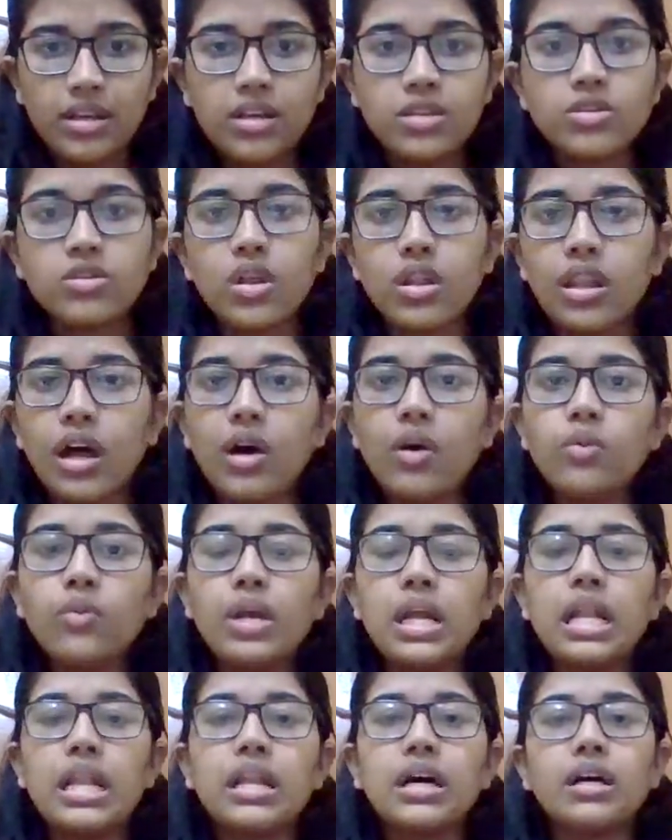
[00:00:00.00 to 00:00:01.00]
So now
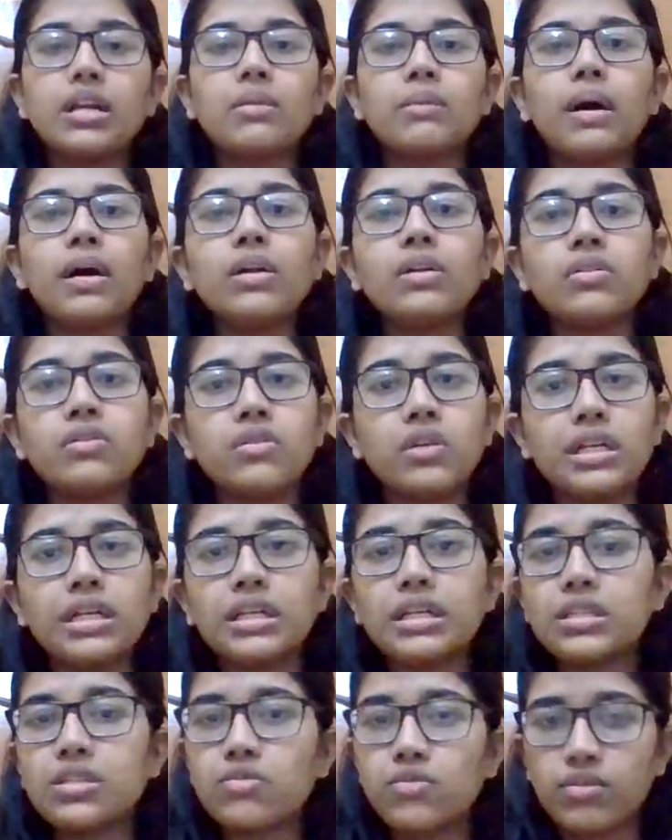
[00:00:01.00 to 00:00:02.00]
we'll learn about
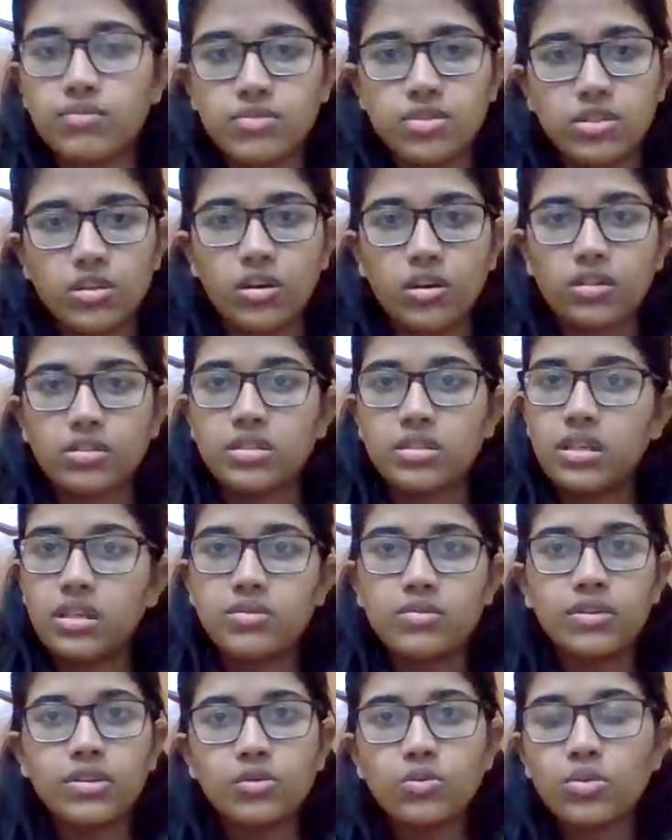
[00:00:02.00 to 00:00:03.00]
returns from stocks. These
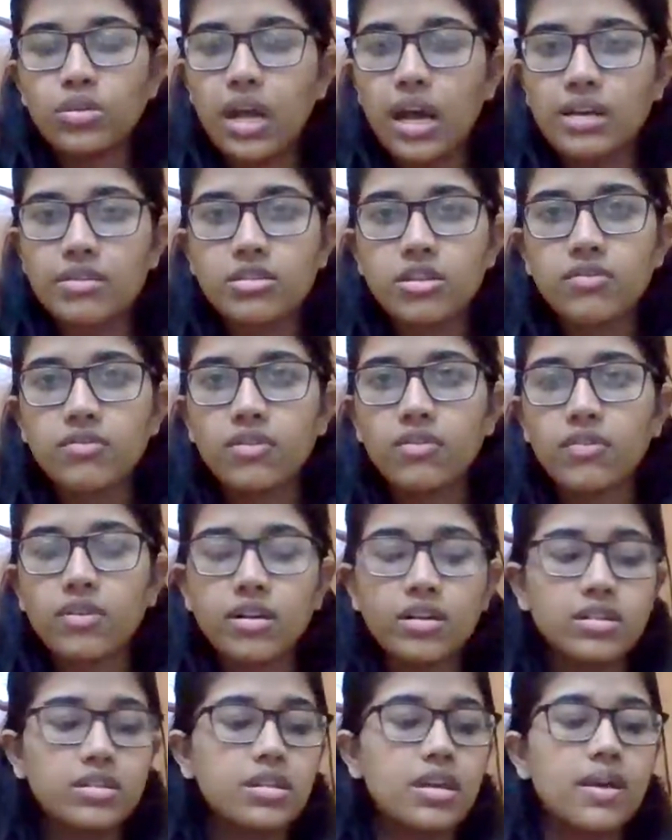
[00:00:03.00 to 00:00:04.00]
were 2 types of
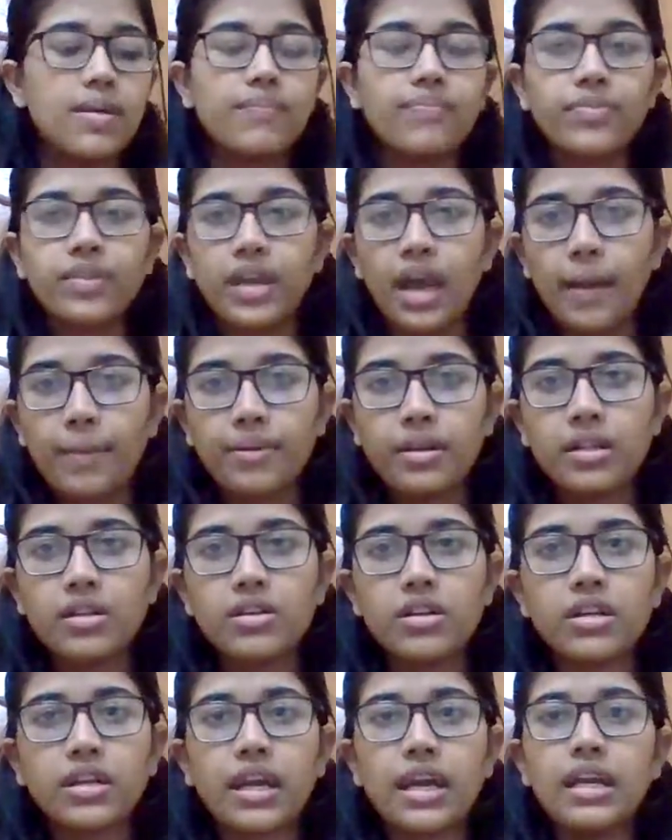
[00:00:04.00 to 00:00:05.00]
returns,
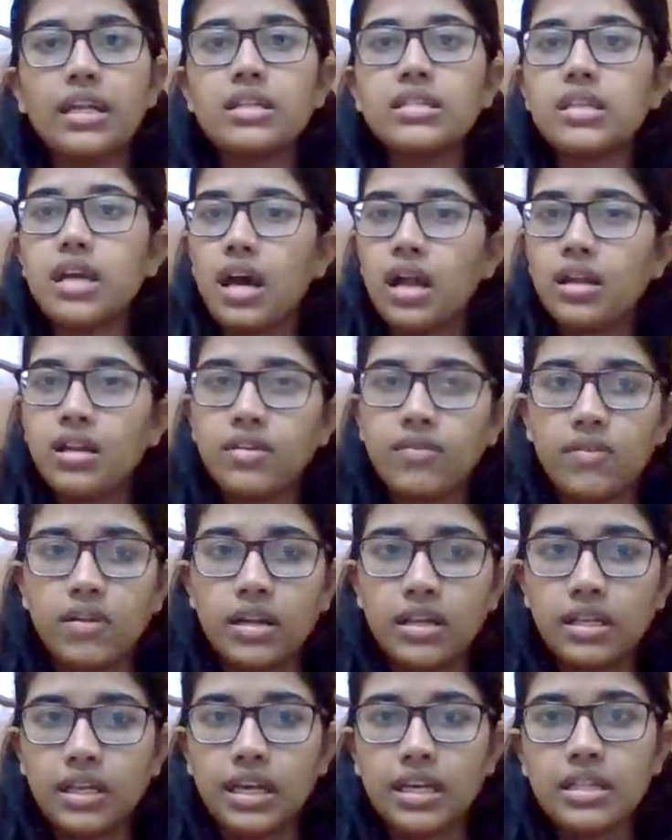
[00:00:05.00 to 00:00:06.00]
capital gains and
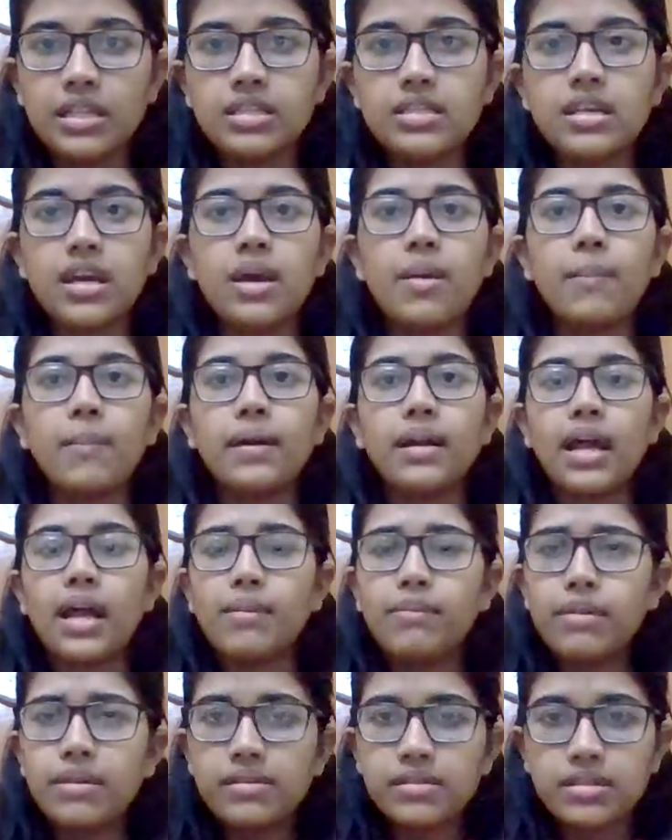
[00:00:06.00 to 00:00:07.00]
dividend gains, but
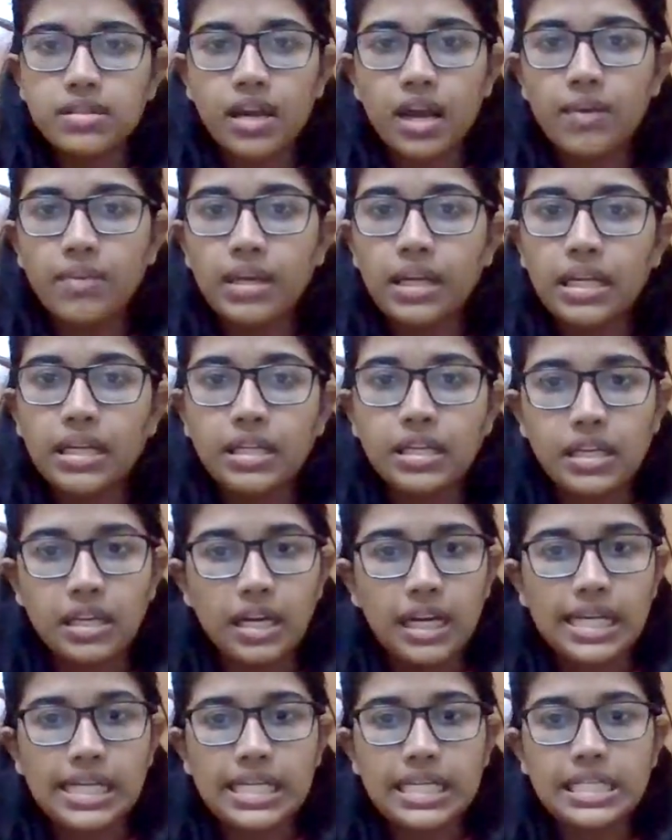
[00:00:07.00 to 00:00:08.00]
I'll be describing it in
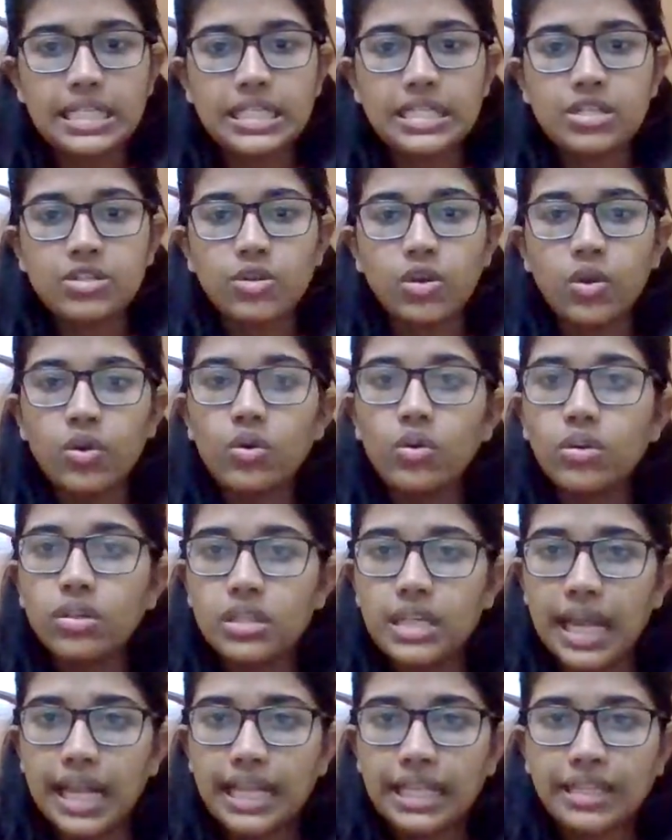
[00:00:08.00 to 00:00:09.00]
great detail to you,
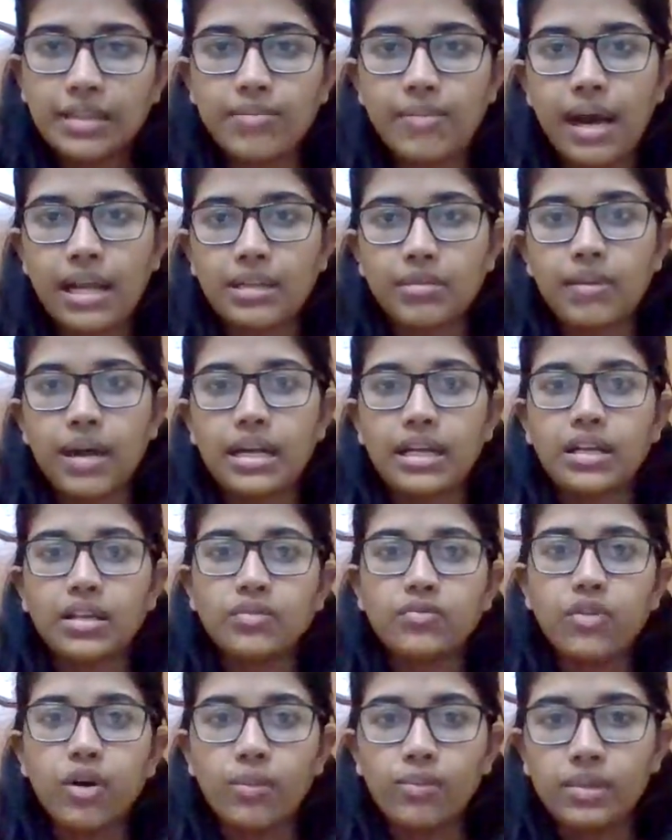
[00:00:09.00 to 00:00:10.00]
telling the mathematical
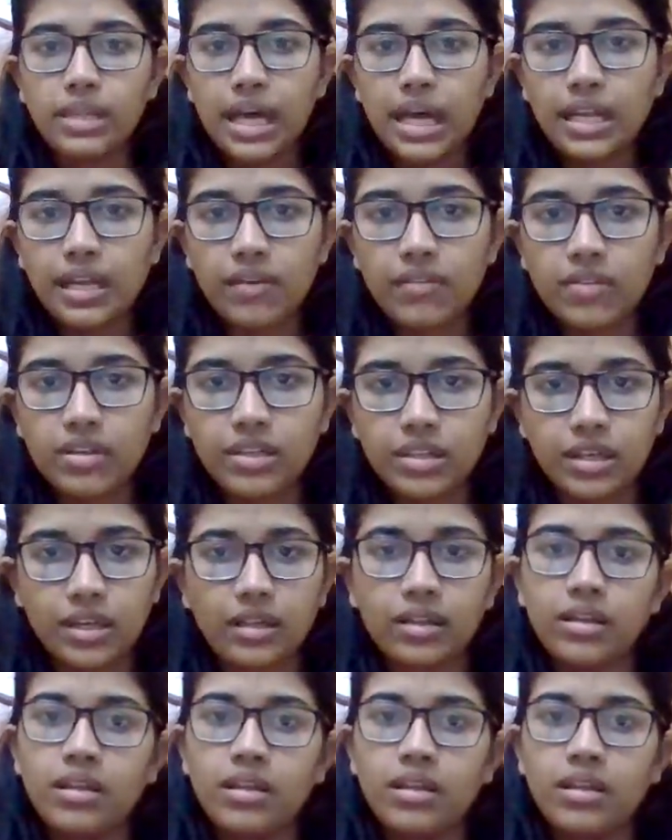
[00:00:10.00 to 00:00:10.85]
formula and everything.